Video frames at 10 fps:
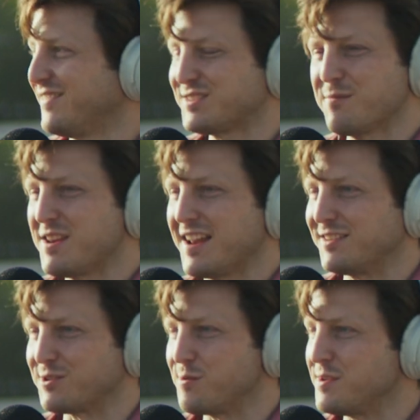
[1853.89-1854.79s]
If somebody
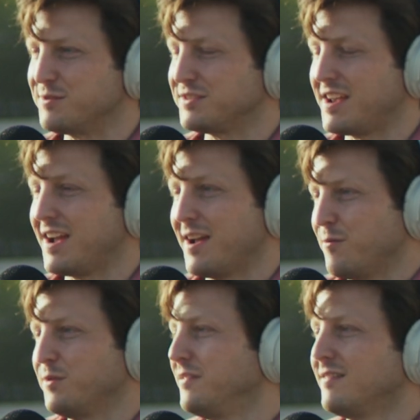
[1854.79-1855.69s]
hadn't told me it was AI, I
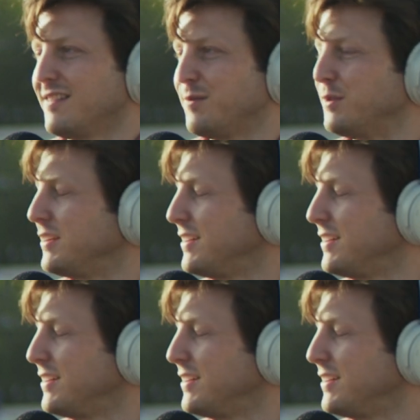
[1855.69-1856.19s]
wouldn't know.